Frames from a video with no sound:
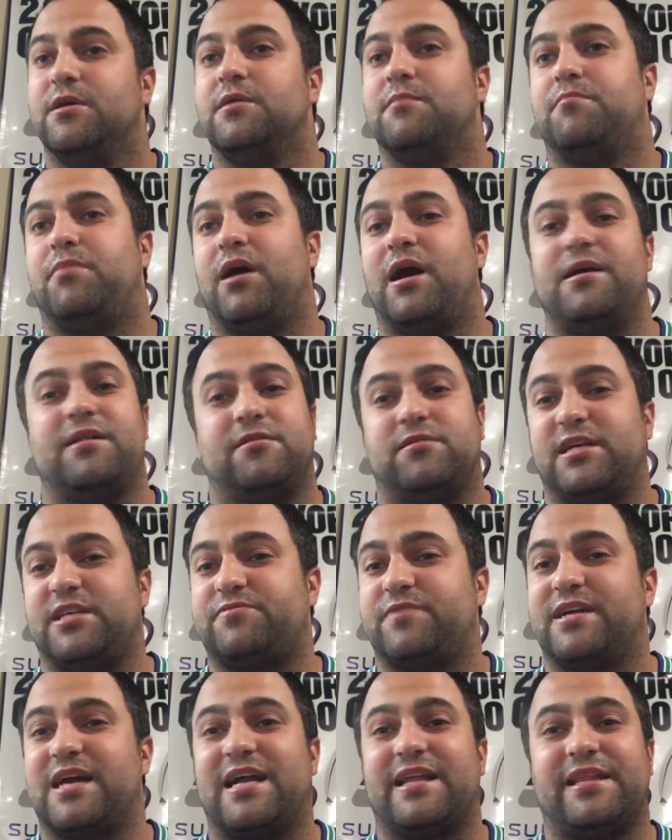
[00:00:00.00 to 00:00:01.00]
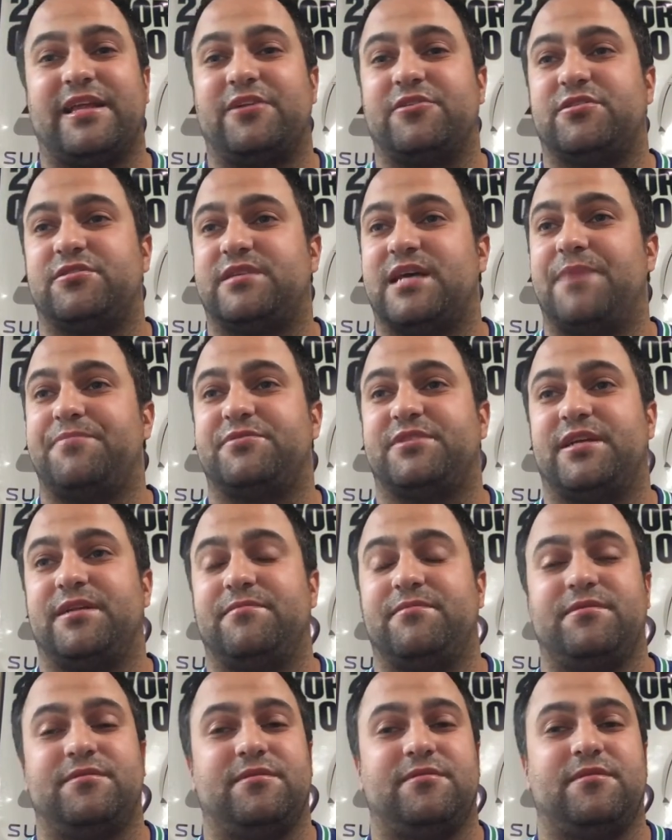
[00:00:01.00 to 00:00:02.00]
But at least we got an
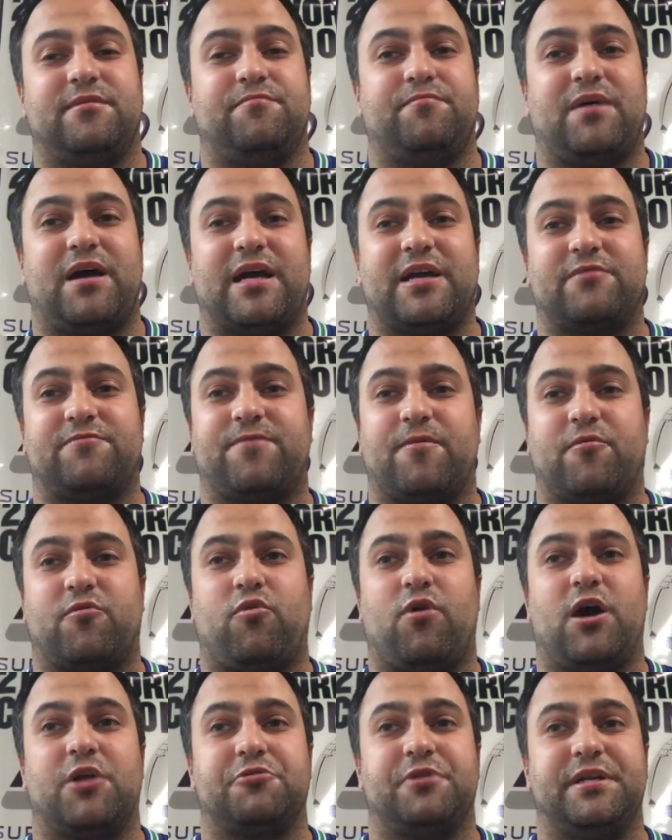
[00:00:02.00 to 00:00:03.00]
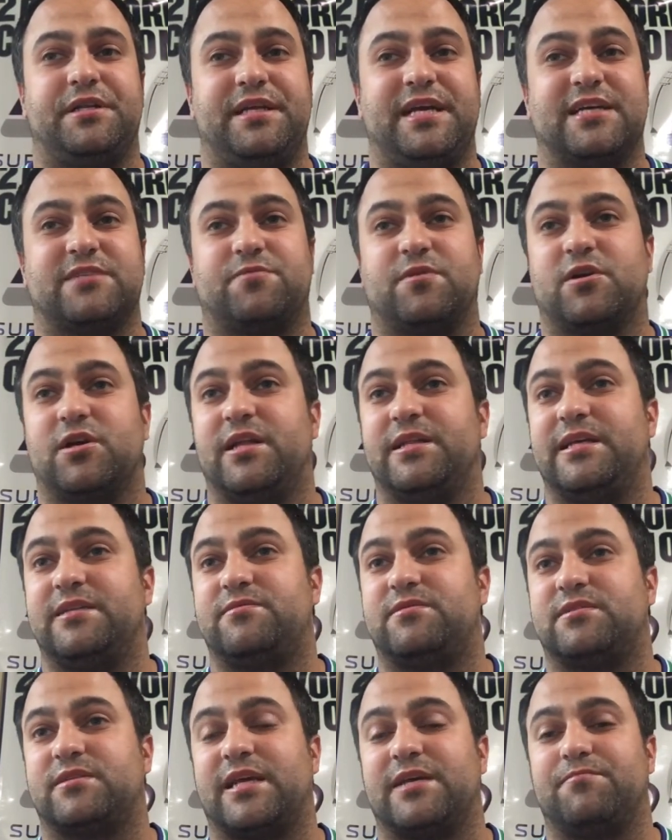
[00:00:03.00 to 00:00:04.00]
interception from Quandre Diggs. We're going to
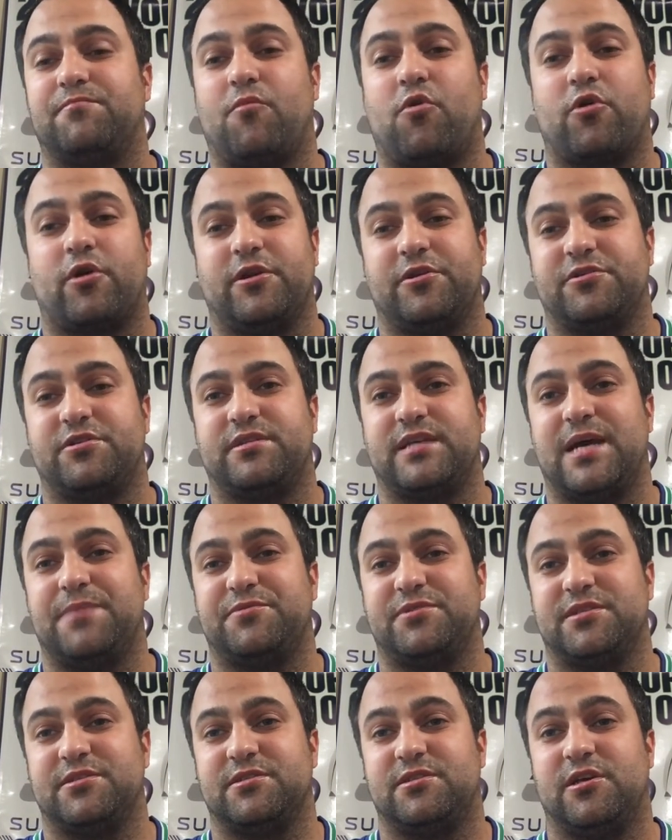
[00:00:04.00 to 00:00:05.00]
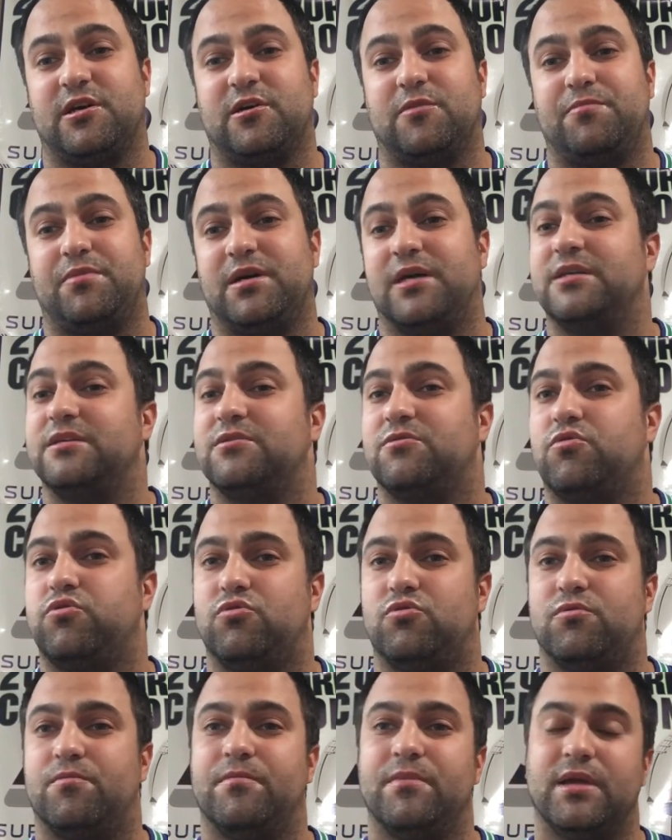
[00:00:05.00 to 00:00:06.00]
need to get more interceptions, though. But
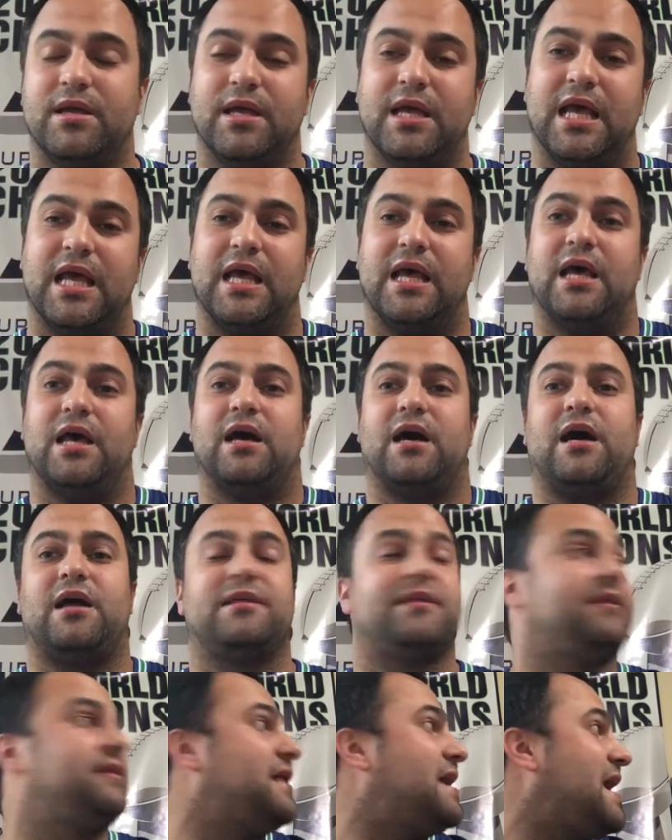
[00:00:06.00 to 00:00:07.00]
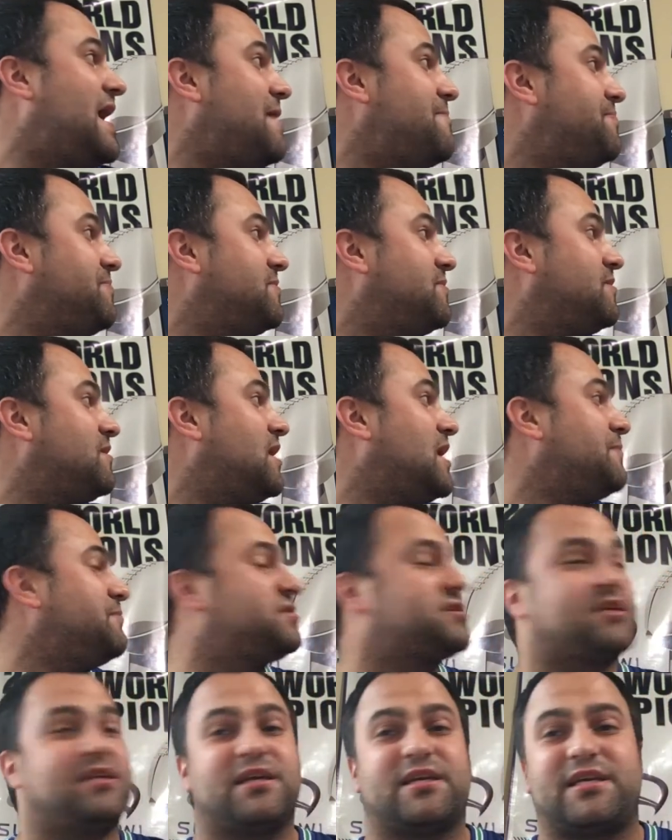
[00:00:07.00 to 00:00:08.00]
whew. Other than that, I'm
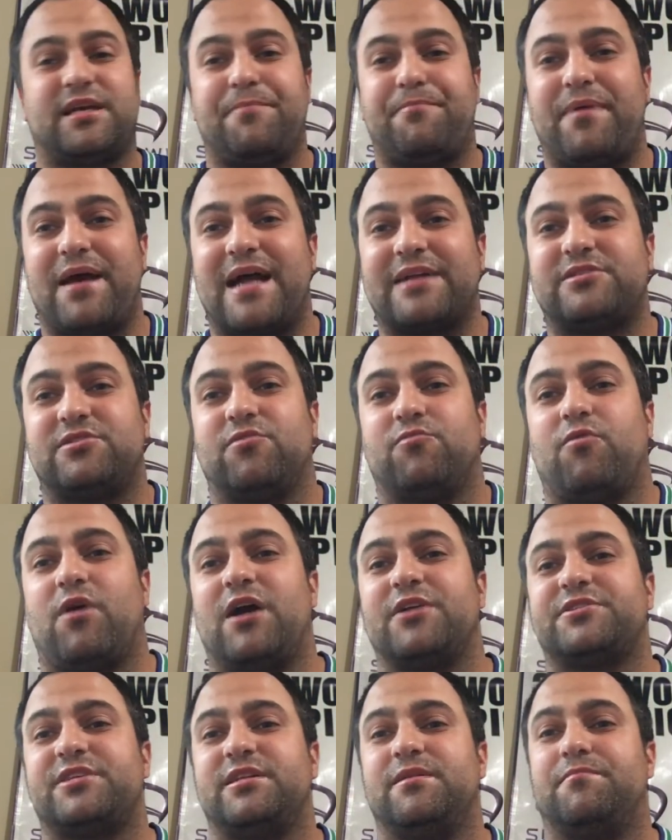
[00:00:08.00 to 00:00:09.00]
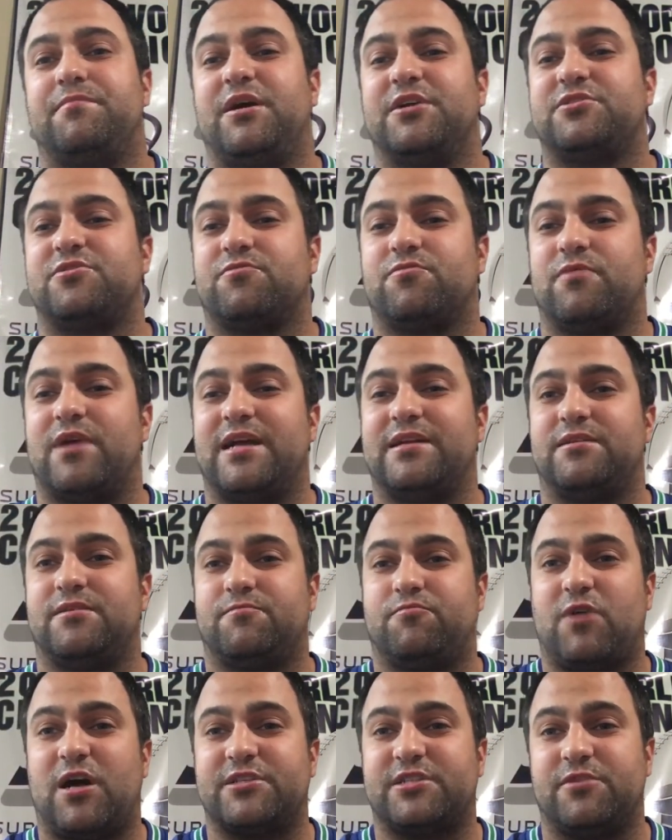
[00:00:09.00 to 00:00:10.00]
just going to get back to watching a bunch of
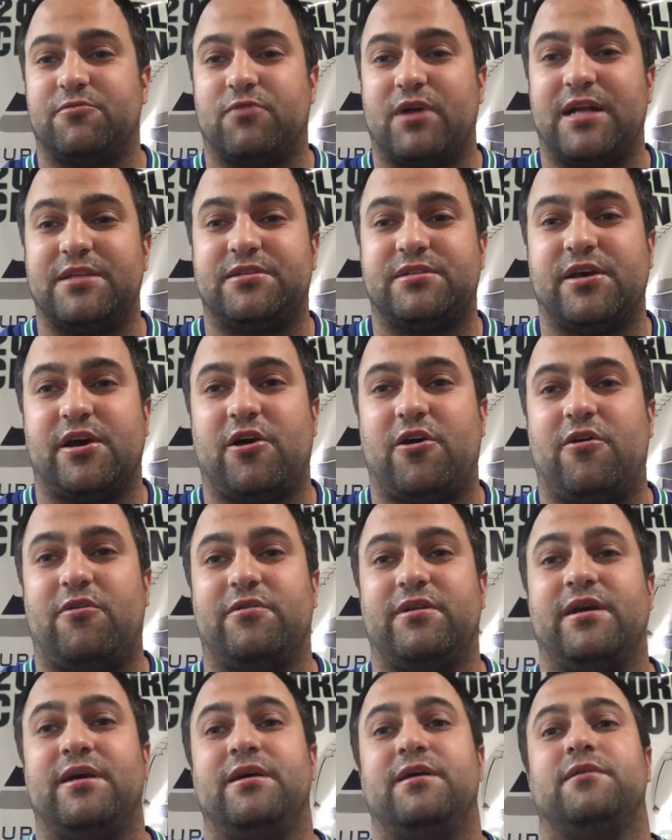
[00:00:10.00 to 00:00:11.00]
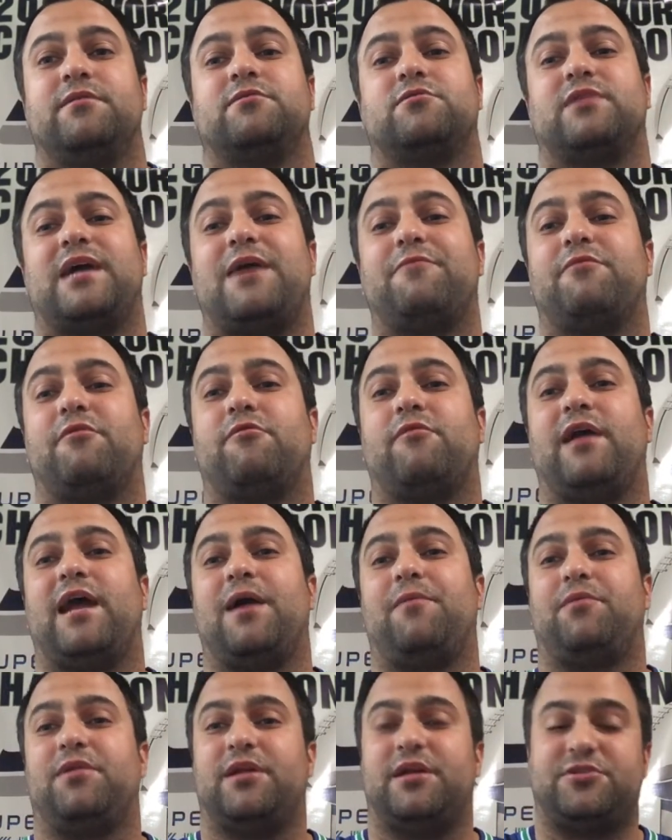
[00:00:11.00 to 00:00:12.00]
watching Red Zone. Glad we were
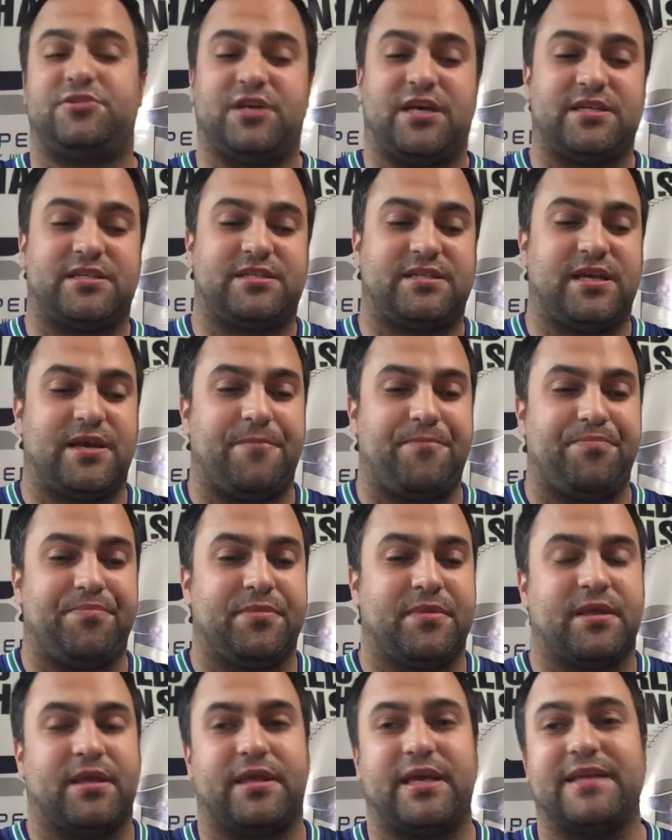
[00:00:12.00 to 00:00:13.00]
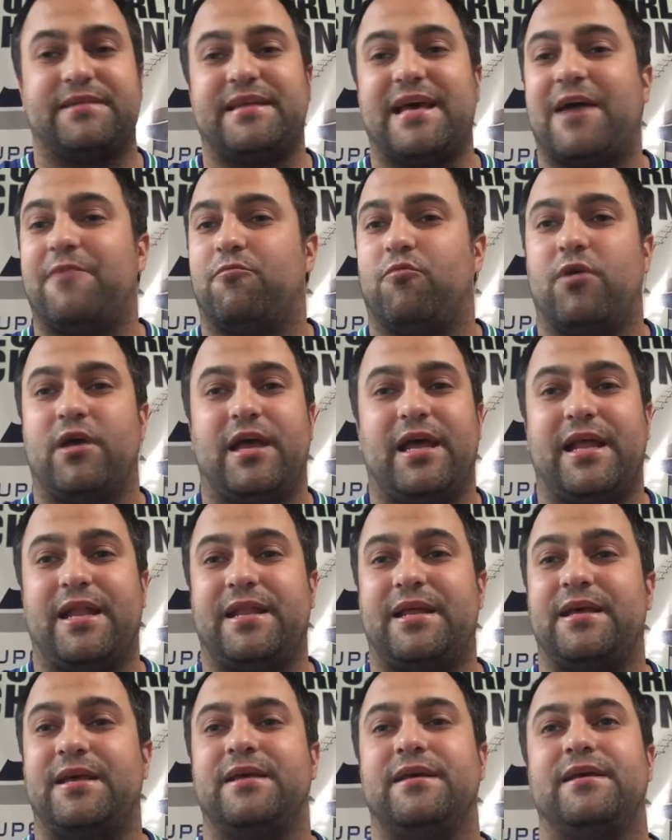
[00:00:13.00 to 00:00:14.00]
able to just get that
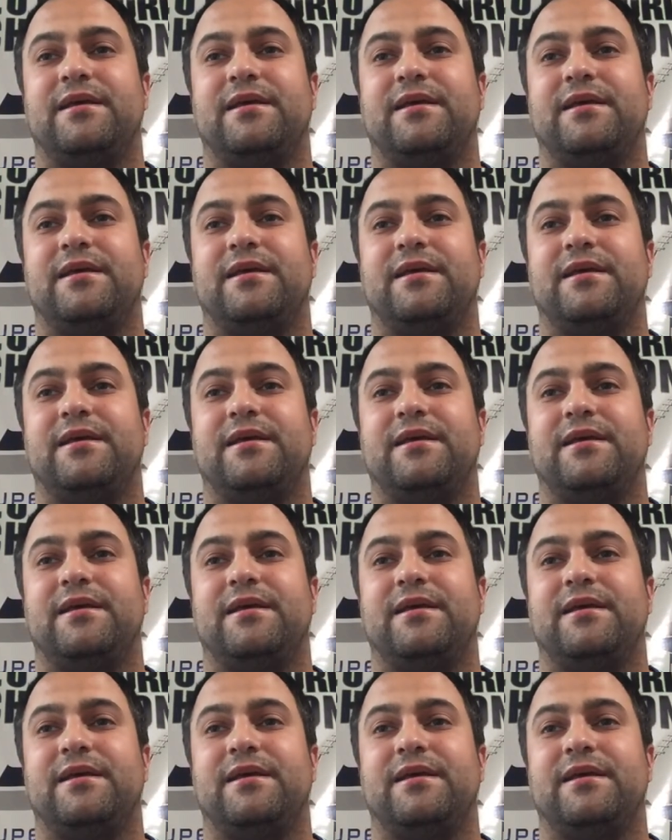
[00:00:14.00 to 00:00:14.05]
win.